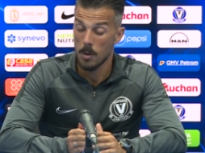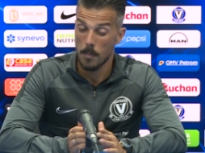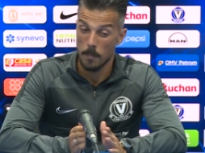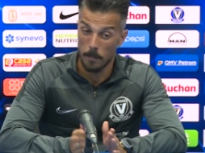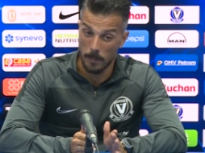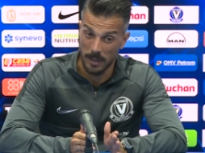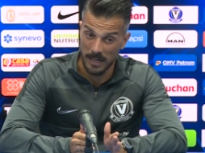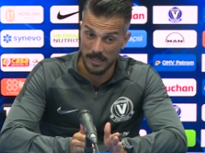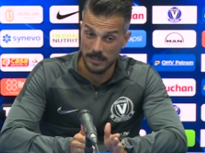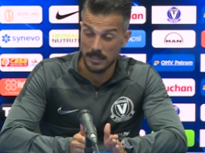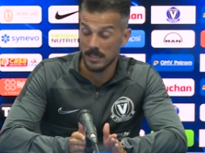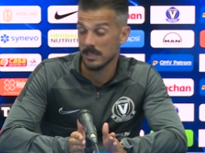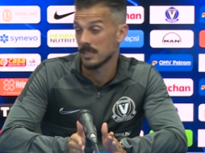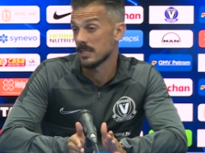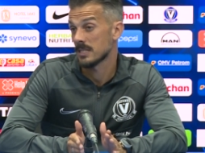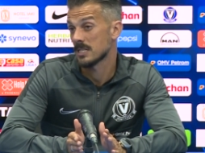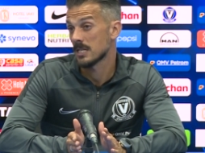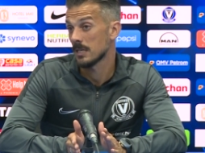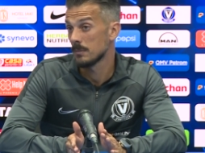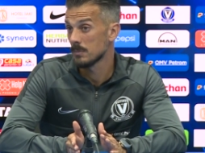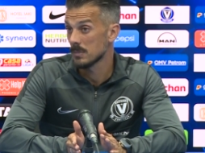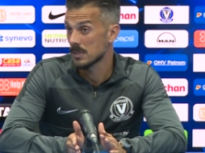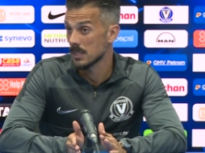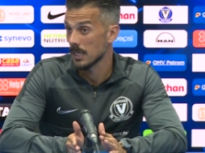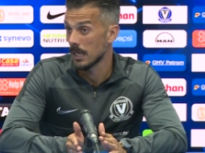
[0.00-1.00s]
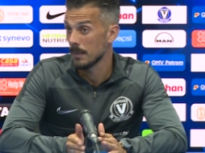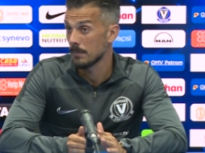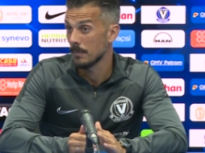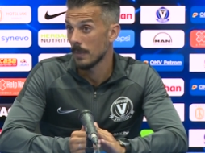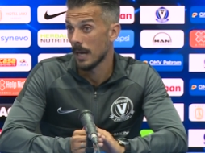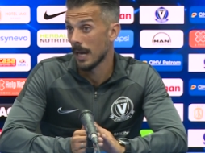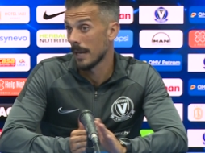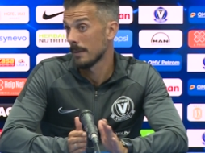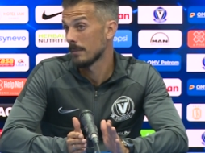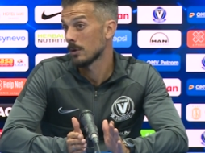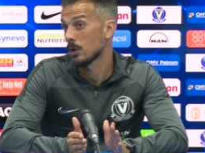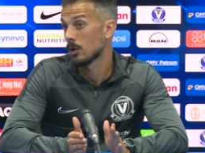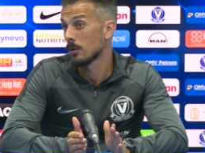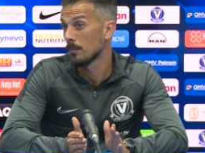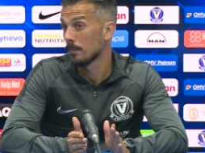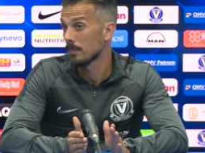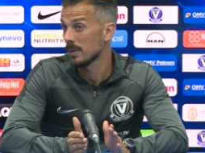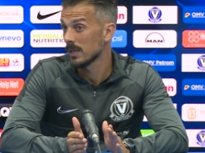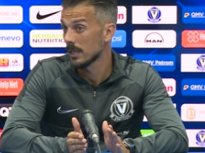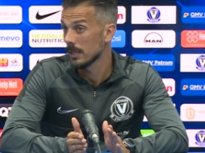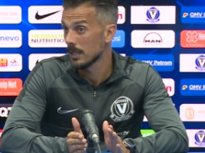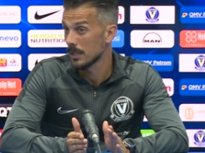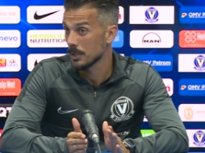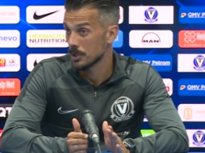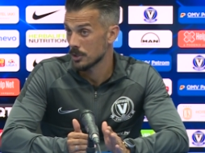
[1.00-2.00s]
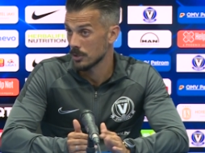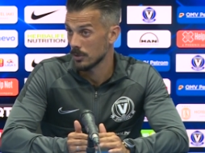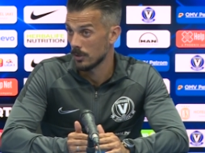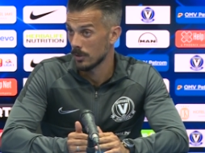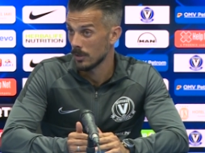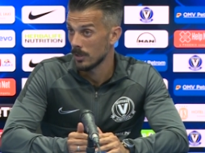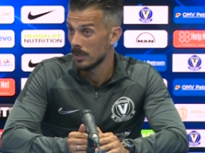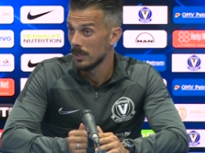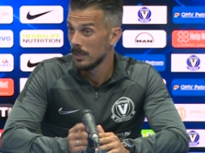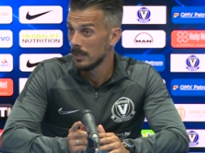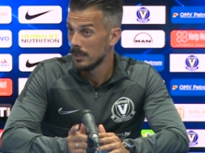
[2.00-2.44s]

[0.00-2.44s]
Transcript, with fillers: But at the same time, I'm completely sure